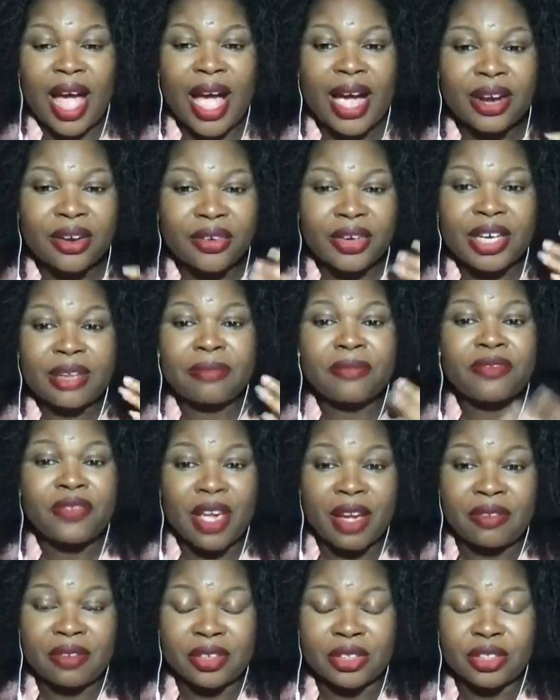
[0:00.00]
algorithm
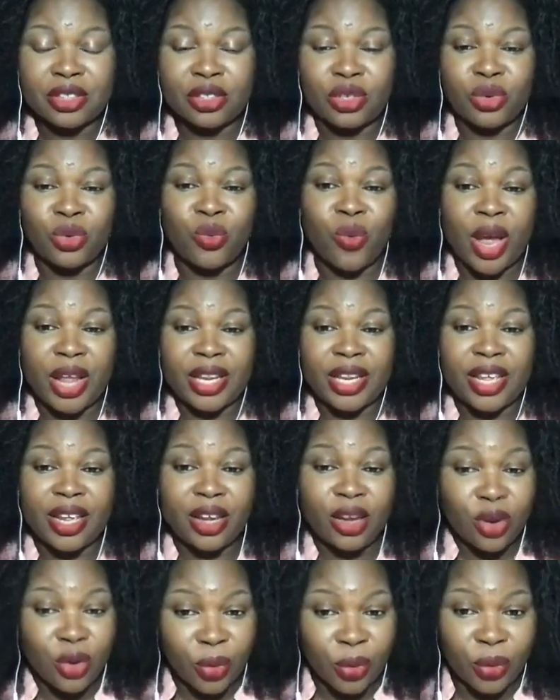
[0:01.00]
favors you when they
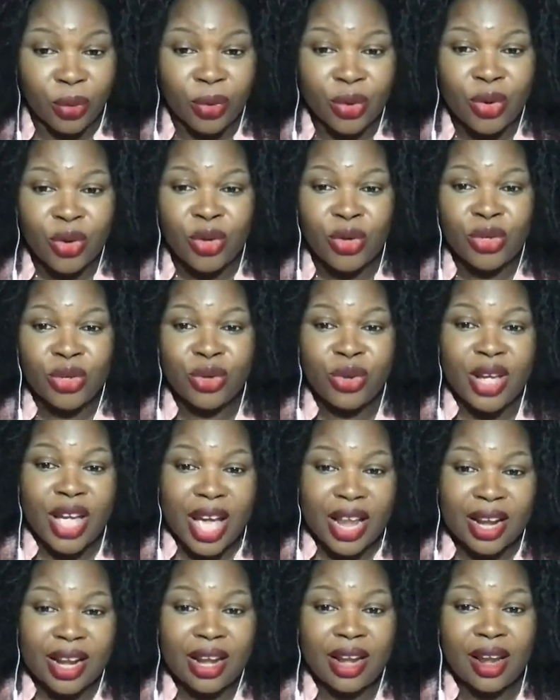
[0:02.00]
know you
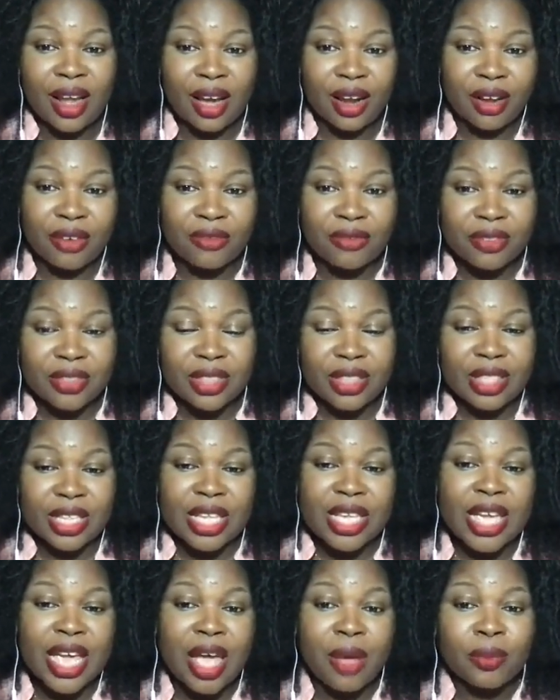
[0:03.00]
got a lot of
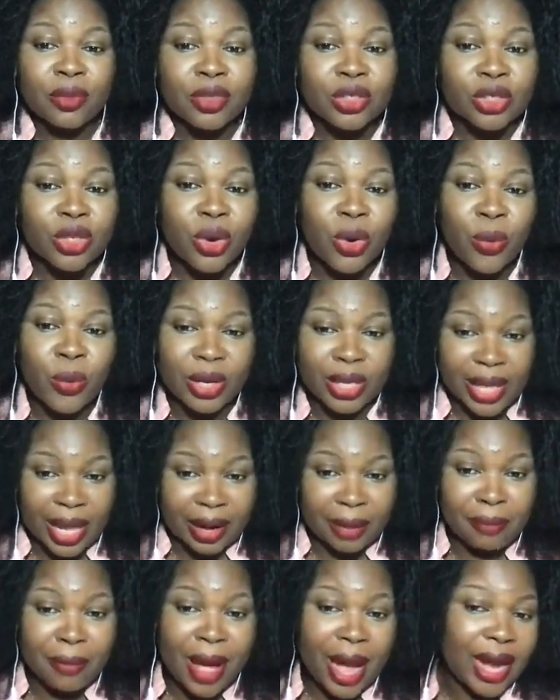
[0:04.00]
DMs going,
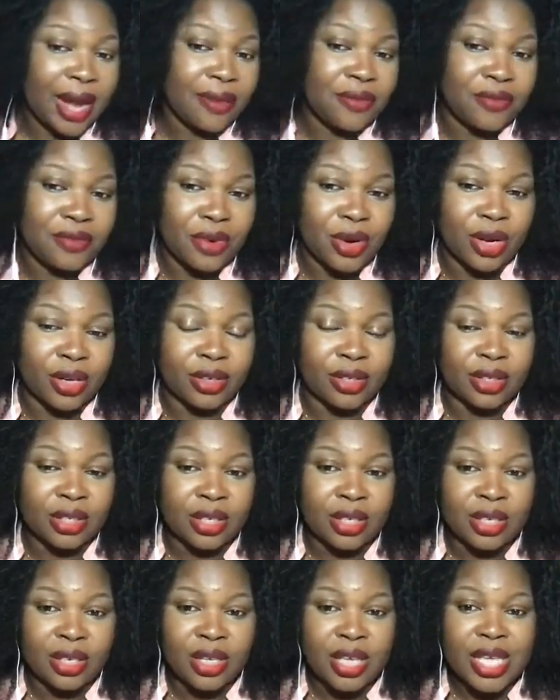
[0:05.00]
like back and forth.
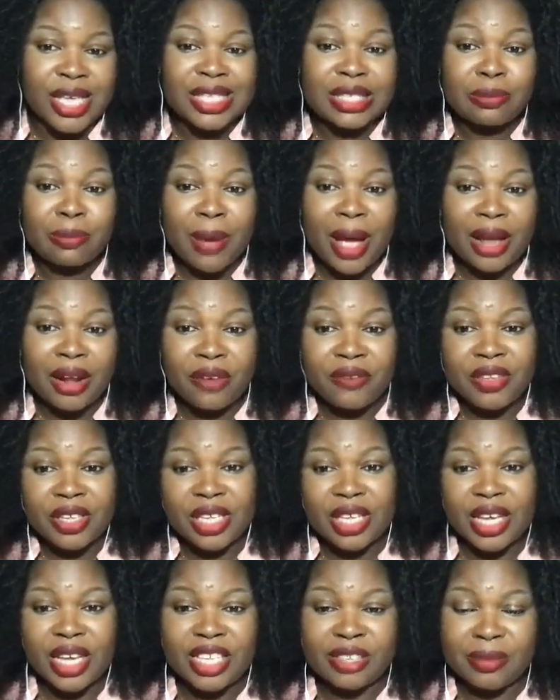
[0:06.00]
It's part of
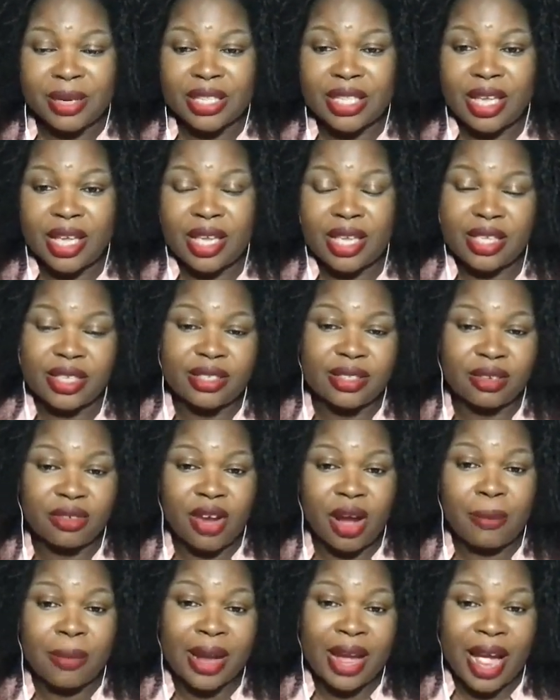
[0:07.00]
engagement.
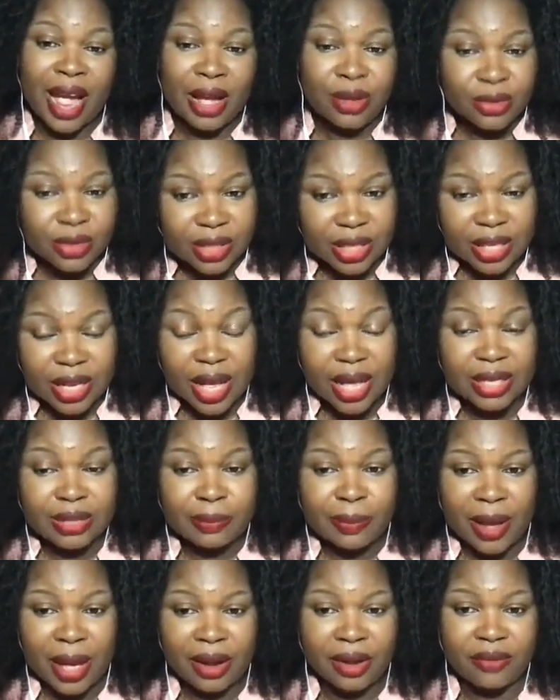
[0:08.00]
Instagram counts it as
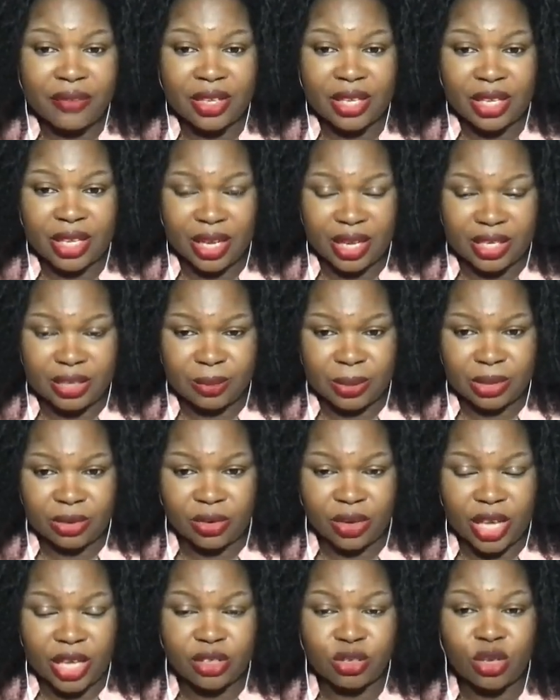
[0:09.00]
part of engagement.
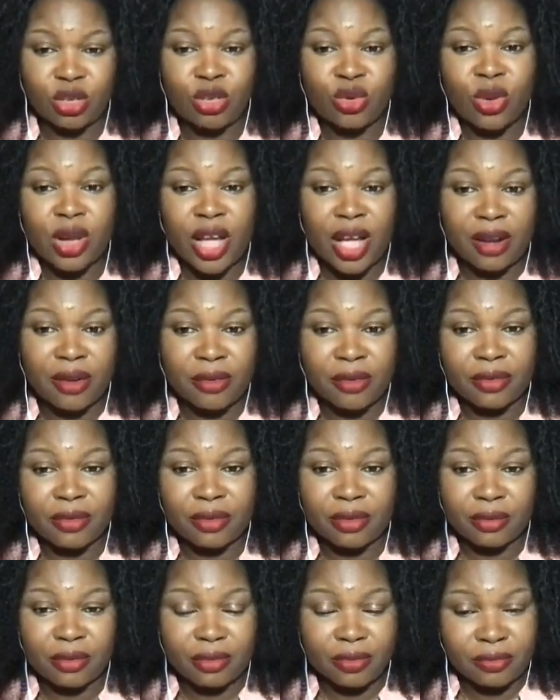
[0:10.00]
Okay. So, you got to
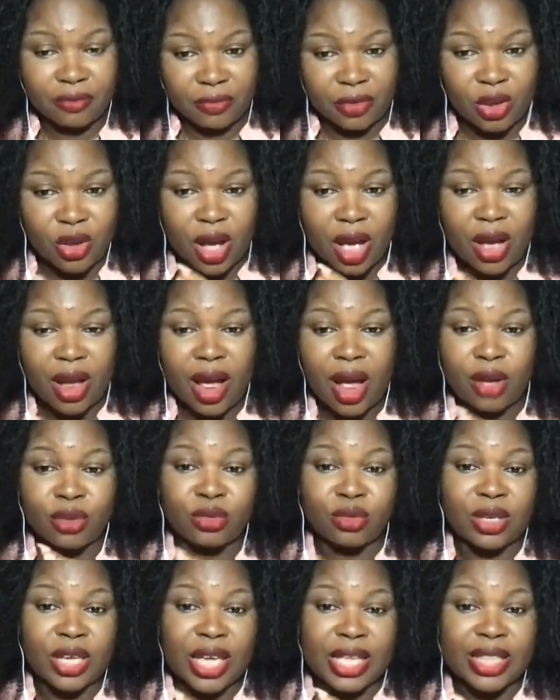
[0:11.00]
figure out how
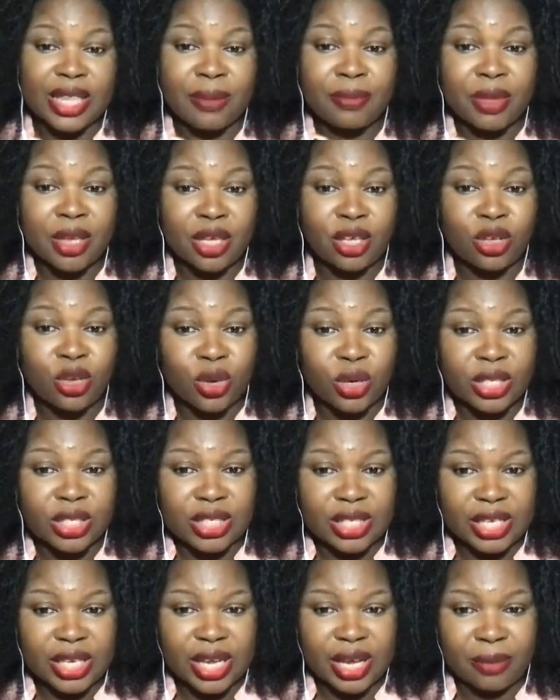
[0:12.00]
to get them in your
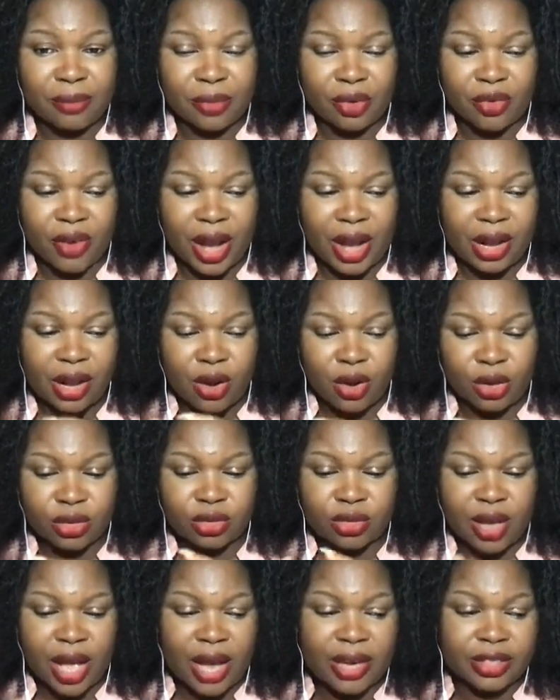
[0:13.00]
DM, right? Call
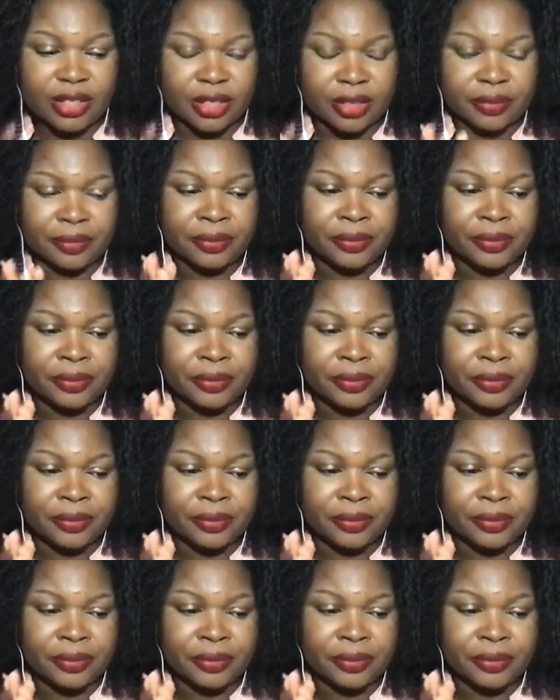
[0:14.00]
to action.